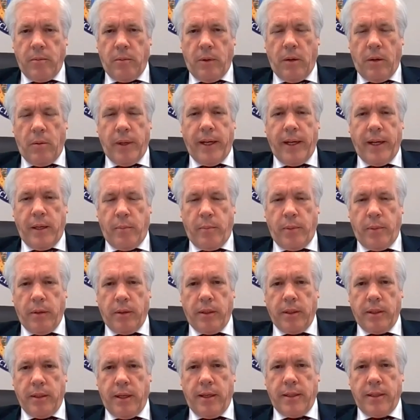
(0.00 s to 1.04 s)
Well, we need to
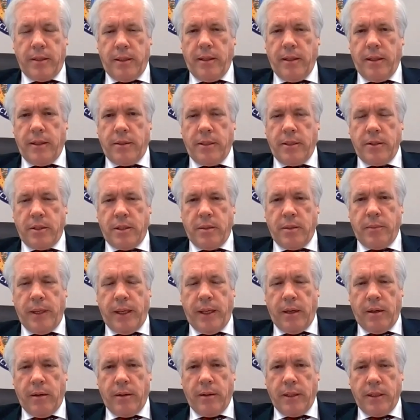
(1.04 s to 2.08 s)
build a system
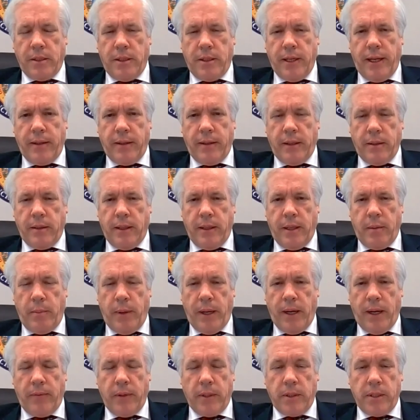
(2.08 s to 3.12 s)
here in the state that
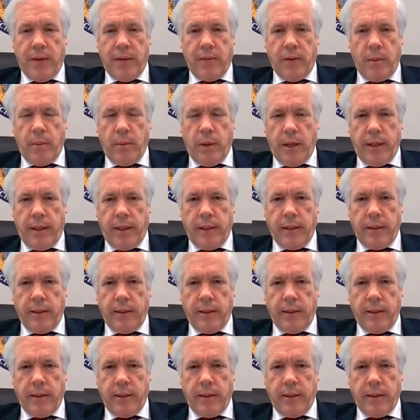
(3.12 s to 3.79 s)
benefits everybody.